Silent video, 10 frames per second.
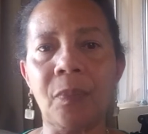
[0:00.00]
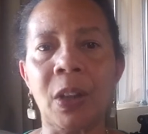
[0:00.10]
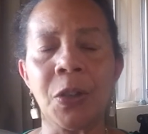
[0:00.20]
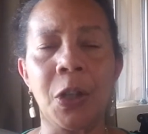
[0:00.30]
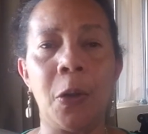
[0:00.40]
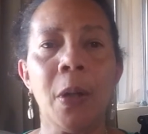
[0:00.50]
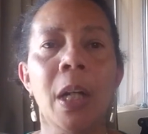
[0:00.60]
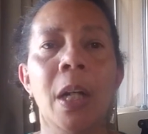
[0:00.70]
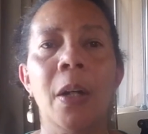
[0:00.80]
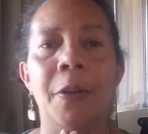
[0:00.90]
So
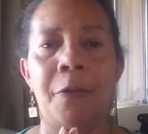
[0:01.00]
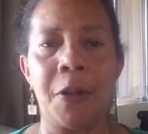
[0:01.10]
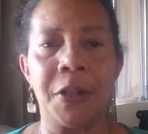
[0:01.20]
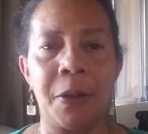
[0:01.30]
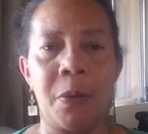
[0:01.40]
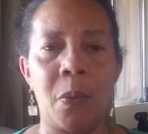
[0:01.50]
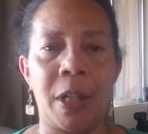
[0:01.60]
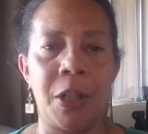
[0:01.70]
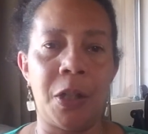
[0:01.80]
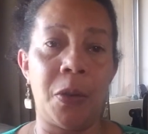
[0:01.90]
the first thing we want
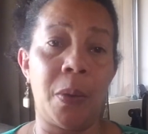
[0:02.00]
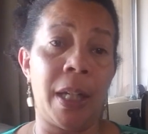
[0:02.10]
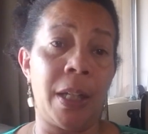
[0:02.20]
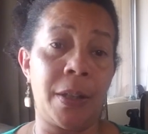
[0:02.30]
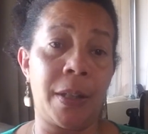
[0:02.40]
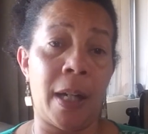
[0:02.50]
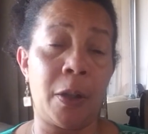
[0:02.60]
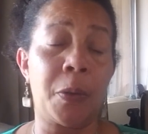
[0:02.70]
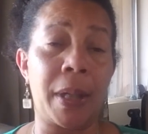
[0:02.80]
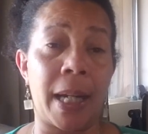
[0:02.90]
to do is
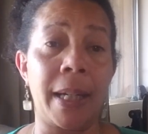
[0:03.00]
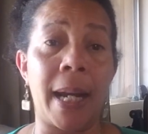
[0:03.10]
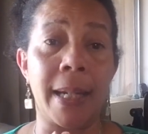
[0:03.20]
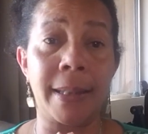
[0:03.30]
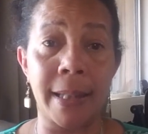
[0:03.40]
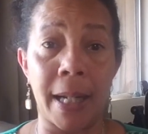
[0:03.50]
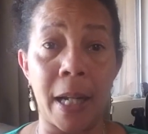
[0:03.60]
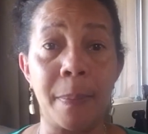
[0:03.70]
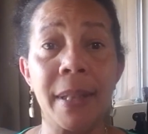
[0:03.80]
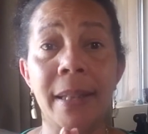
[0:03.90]
create a
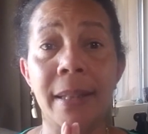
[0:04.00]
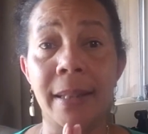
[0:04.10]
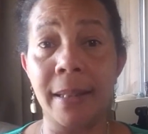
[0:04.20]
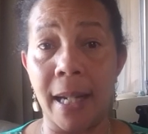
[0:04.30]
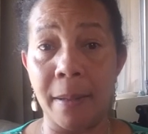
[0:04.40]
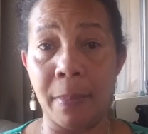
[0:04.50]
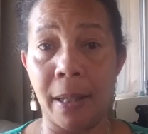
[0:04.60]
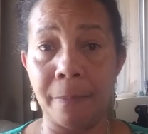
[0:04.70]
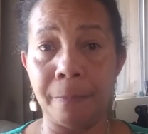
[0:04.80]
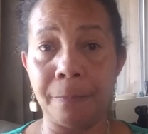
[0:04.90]
setup
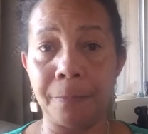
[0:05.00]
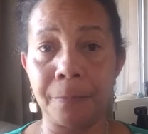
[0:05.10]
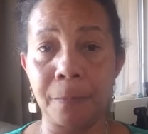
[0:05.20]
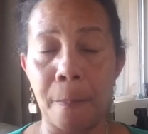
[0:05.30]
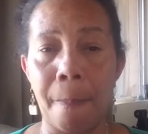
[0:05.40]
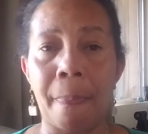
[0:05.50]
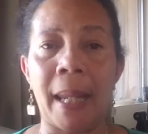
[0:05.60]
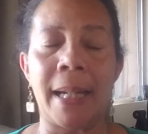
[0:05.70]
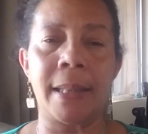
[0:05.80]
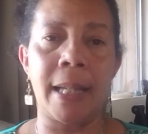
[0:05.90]
statement.
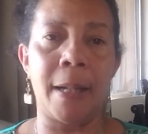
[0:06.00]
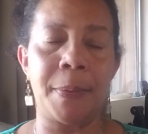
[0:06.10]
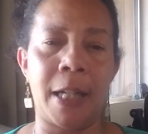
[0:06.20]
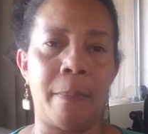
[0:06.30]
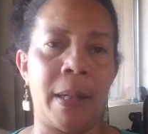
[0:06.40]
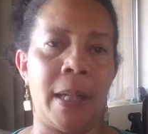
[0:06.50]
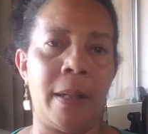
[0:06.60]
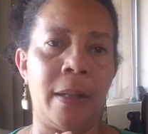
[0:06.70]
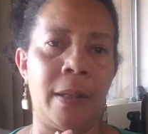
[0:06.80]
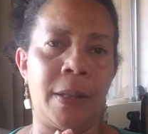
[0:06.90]
And the setup
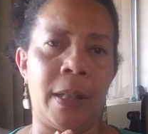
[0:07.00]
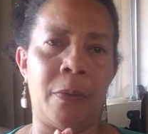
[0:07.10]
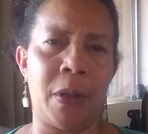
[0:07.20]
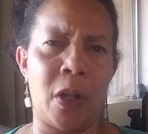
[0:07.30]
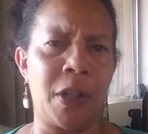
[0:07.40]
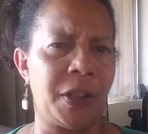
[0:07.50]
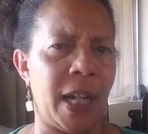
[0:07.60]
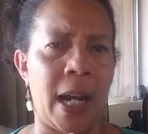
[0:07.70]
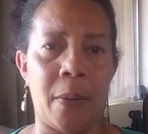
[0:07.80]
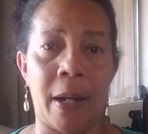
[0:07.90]
statement is in regards to
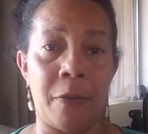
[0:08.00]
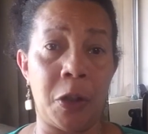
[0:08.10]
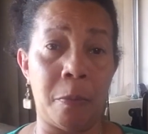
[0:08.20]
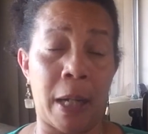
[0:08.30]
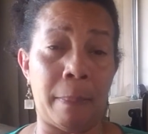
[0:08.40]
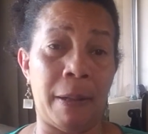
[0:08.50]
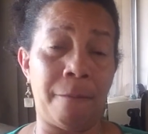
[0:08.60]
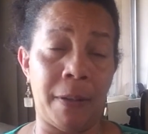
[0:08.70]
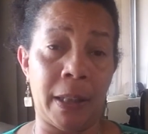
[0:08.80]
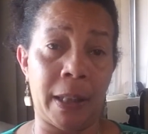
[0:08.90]
however you might be
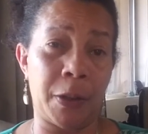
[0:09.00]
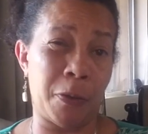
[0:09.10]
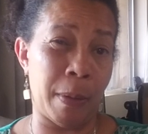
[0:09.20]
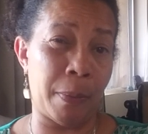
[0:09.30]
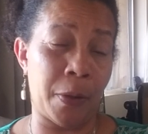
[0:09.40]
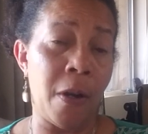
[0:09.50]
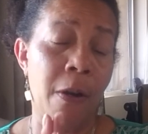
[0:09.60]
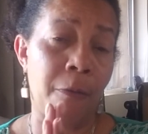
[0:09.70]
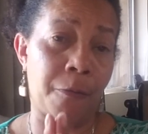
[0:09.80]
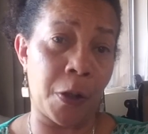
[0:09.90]
feeling. Because remember,
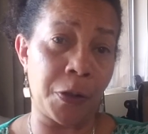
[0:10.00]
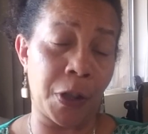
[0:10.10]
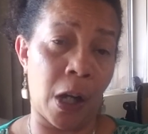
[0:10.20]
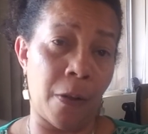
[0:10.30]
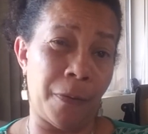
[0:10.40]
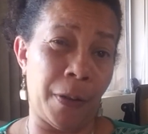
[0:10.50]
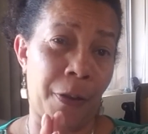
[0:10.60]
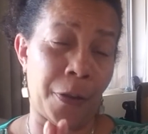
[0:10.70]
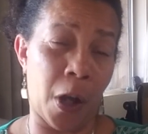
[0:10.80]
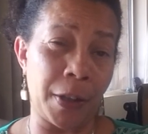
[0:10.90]
first off,
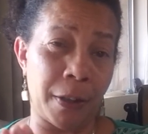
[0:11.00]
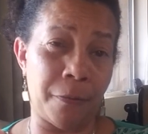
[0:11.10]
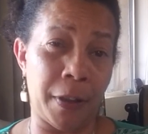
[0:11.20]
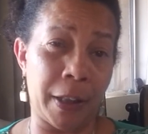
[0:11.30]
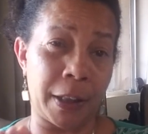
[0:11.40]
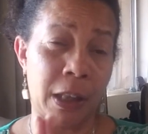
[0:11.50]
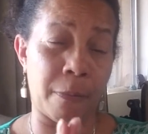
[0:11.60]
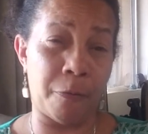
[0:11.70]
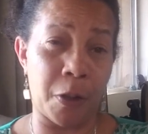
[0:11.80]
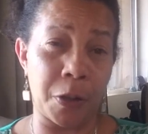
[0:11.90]
thoughts and feelings
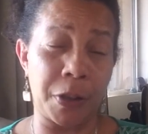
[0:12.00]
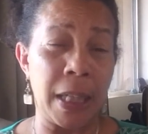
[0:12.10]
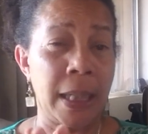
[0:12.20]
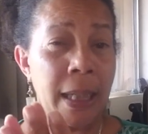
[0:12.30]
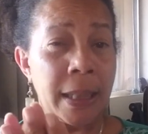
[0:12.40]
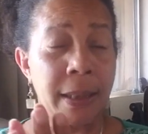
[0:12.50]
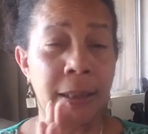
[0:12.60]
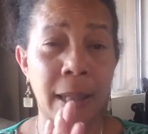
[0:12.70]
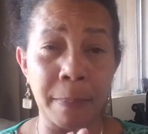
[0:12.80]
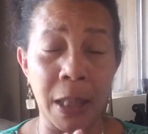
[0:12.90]
come first. And
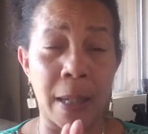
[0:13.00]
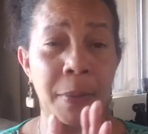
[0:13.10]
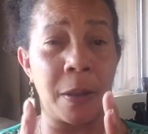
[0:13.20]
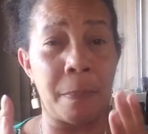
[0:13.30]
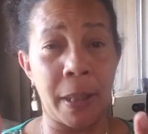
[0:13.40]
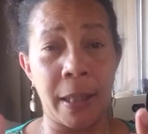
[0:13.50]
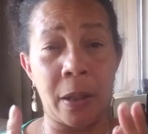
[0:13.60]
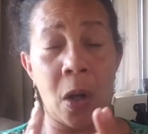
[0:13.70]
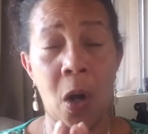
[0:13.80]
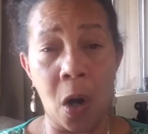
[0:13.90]
sometimes, depending
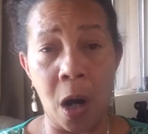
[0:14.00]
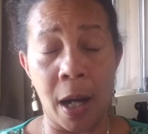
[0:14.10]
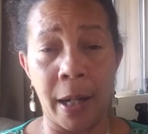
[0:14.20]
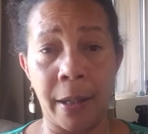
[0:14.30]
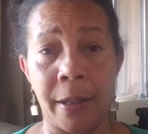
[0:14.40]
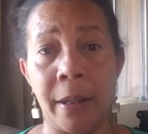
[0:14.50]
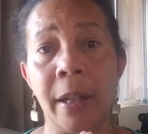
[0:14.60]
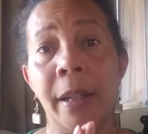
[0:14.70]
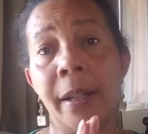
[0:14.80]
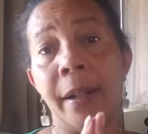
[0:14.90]
on
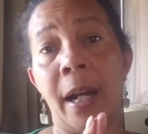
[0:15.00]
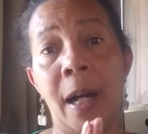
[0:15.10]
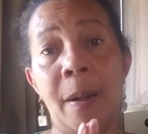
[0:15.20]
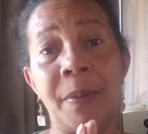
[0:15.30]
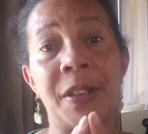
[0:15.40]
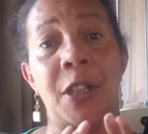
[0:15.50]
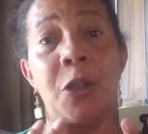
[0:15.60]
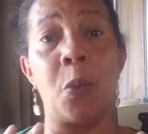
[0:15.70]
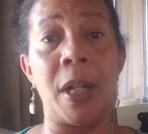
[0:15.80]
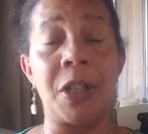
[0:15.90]
the
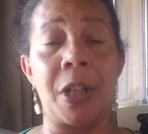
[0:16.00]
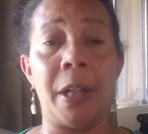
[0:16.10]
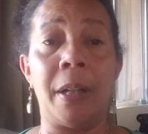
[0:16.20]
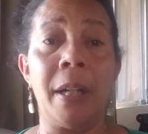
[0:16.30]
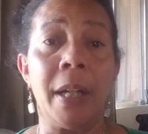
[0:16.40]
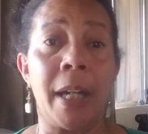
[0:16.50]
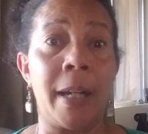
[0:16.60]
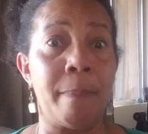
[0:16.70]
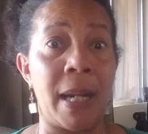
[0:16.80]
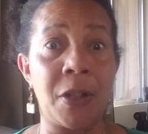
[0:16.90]
situation,
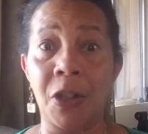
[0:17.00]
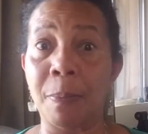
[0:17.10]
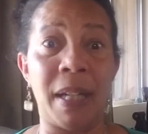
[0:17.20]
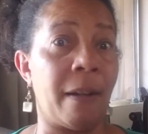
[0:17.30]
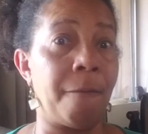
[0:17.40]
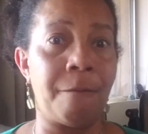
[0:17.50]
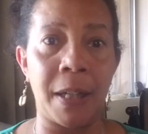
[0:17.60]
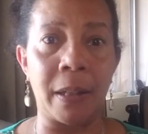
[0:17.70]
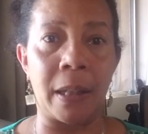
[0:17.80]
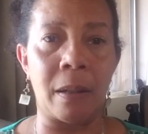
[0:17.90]
it may just be a
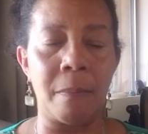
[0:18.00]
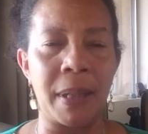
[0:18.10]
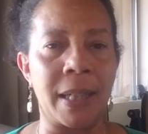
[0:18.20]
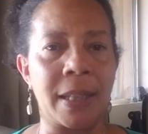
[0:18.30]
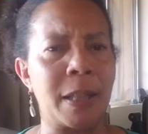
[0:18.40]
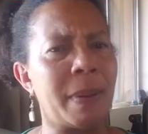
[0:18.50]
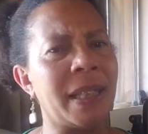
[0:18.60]
feeling, because it's been